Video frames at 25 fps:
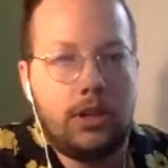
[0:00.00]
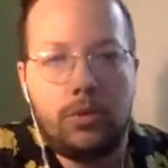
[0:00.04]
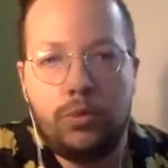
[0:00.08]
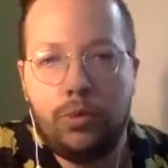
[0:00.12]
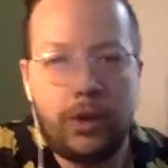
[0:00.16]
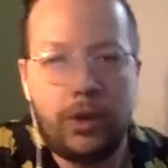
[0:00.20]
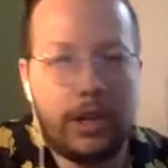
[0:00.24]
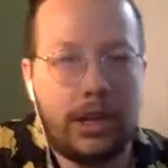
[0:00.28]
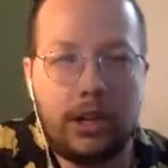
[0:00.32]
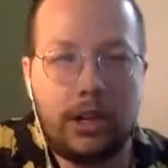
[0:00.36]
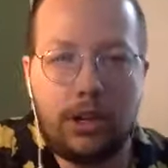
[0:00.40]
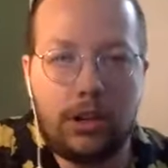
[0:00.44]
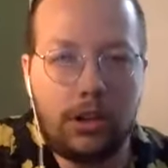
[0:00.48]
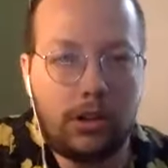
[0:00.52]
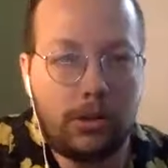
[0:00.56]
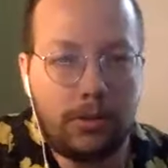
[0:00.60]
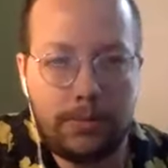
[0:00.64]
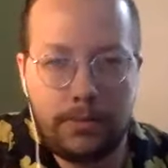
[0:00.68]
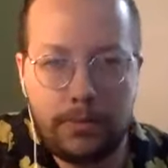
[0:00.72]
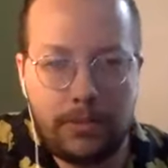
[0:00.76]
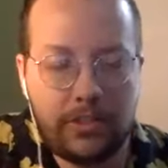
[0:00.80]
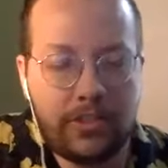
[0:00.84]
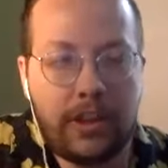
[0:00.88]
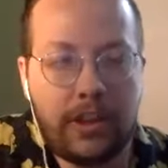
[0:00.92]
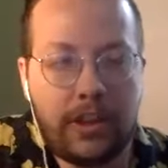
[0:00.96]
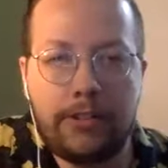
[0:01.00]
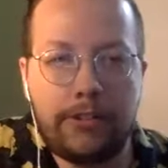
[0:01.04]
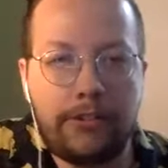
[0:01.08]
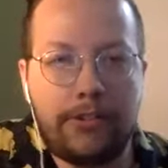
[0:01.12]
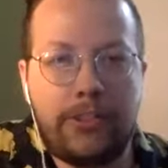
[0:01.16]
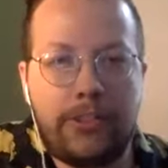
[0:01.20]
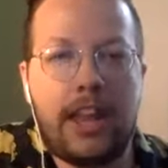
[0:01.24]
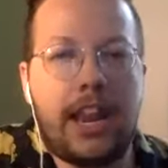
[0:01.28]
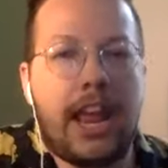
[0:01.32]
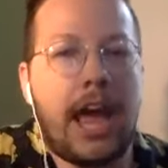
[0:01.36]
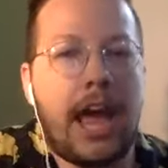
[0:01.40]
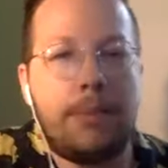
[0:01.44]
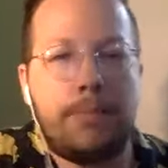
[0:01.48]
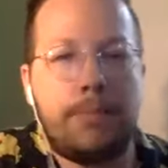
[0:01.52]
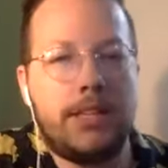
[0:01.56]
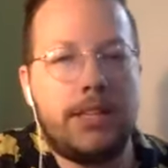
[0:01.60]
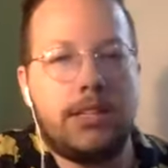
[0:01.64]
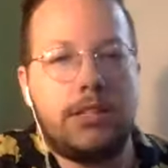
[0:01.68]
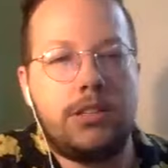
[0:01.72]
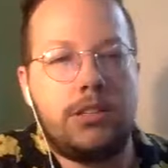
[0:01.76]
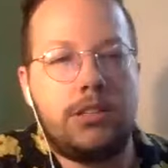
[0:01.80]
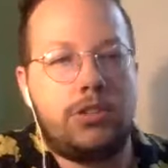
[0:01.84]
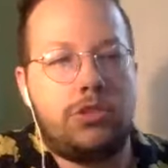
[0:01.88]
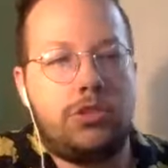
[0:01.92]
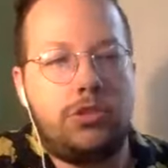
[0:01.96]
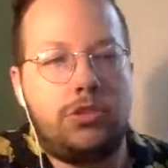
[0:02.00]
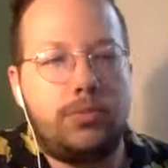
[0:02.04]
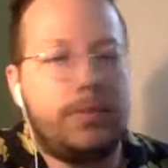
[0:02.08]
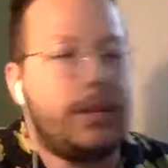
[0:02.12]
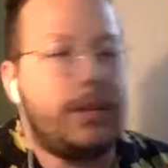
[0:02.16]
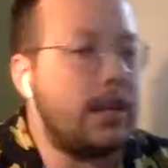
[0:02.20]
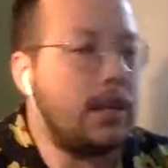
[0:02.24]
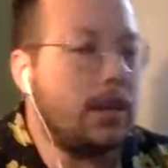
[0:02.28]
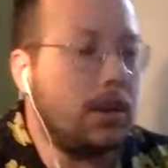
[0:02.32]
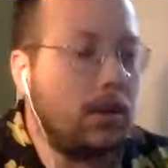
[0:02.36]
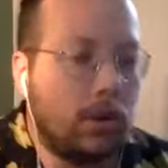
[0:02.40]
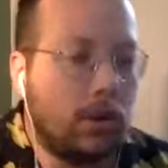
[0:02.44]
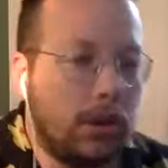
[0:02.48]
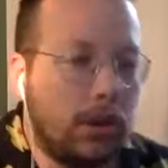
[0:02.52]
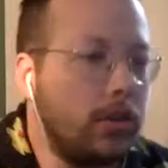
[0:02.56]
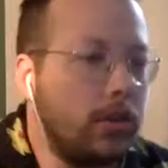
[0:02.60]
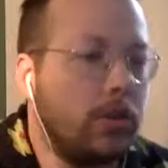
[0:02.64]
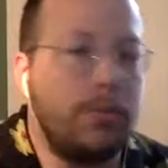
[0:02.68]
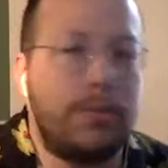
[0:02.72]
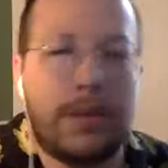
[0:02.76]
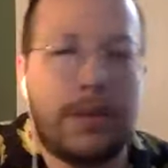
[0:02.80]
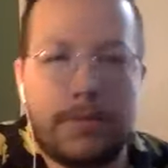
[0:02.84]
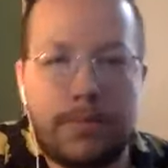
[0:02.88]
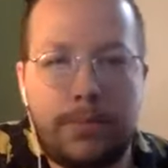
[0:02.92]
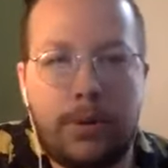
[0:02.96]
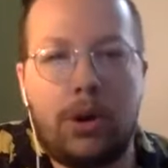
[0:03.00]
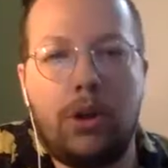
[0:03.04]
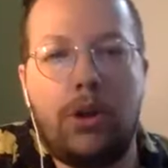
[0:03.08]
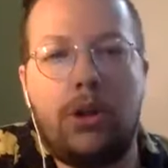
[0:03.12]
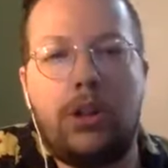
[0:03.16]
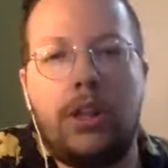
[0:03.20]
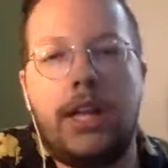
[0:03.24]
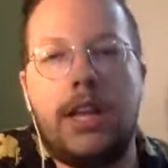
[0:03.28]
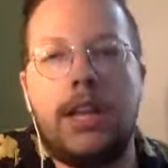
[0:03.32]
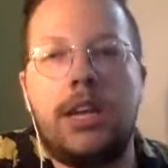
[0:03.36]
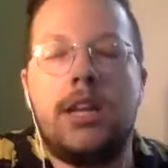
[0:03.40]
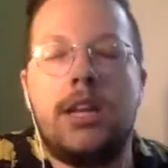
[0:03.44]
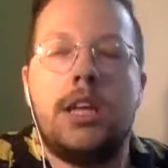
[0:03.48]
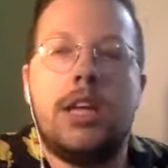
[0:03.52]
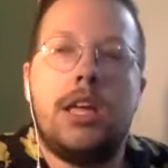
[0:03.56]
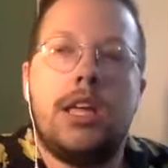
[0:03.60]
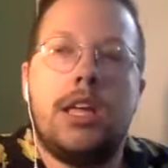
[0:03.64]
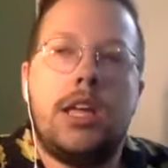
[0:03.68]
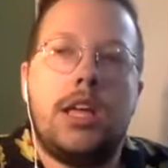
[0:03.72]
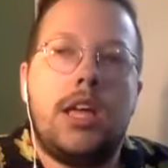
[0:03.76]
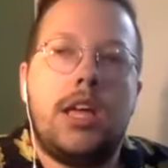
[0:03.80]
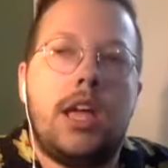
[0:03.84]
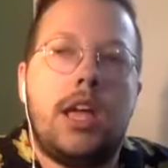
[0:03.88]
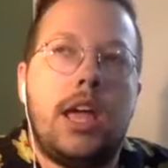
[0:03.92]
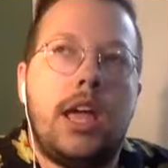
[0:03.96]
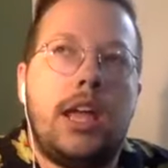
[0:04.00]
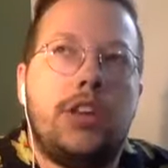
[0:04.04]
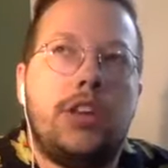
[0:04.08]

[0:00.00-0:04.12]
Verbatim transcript: real stuff that happens to me or other people and mm.